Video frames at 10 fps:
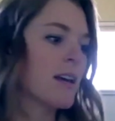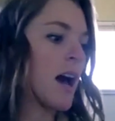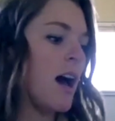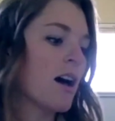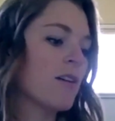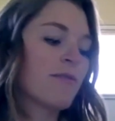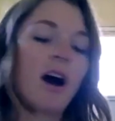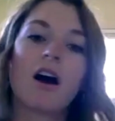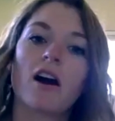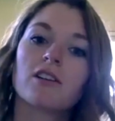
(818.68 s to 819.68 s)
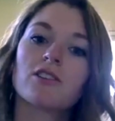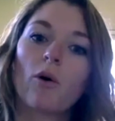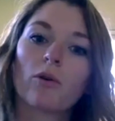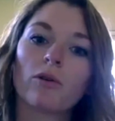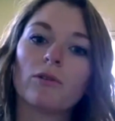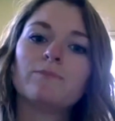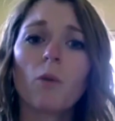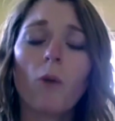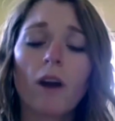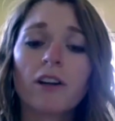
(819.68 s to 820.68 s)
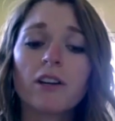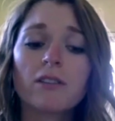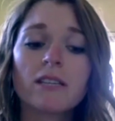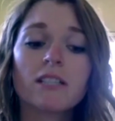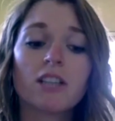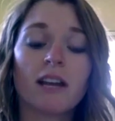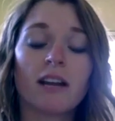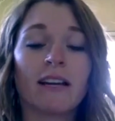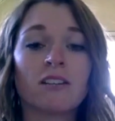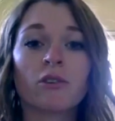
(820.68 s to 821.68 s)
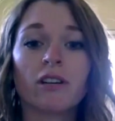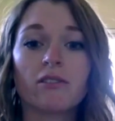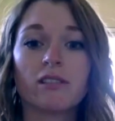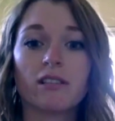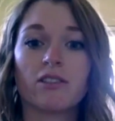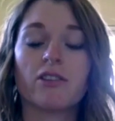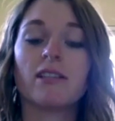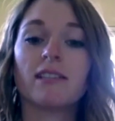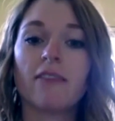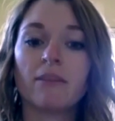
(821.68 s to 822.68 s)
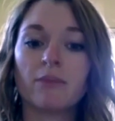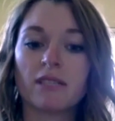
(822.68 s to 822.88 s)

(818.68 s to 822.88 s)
of our total water usage, and our indoor use is 37%.